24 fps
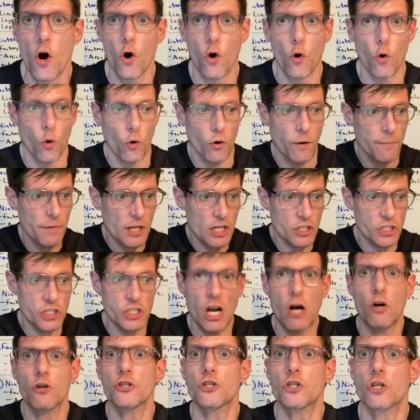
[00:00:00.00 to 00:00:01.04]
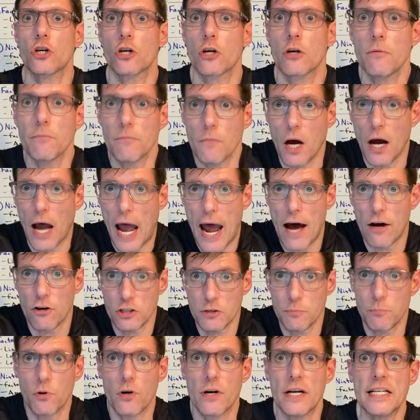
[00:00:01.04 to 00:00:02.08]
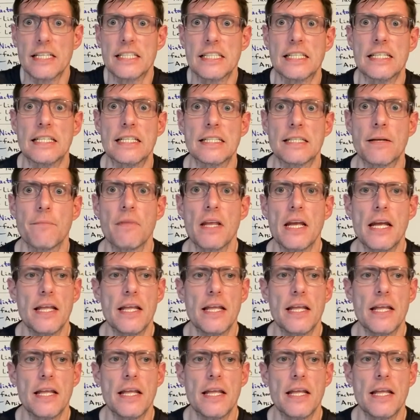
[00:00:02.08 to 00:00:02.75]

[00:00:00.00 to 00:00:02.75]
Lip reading: or shelter, house prices.